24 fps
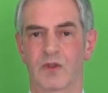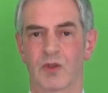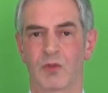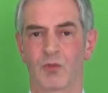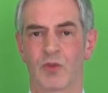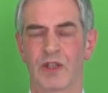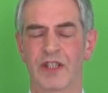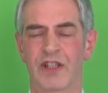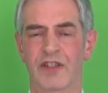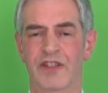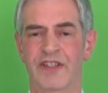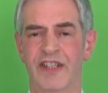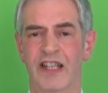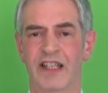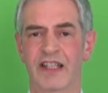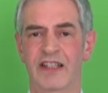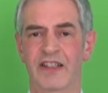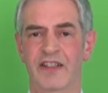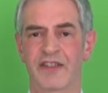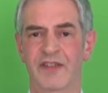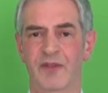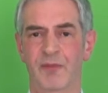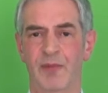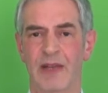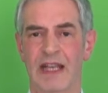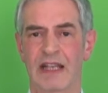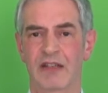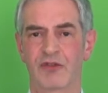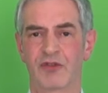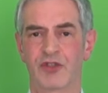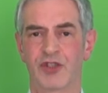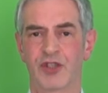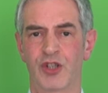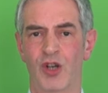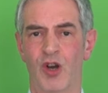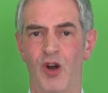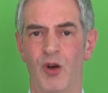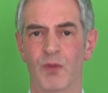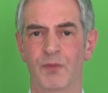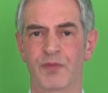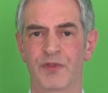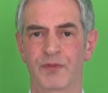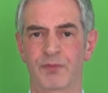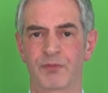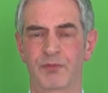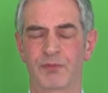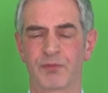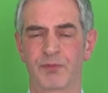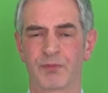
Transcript: When you're telling us about jobs,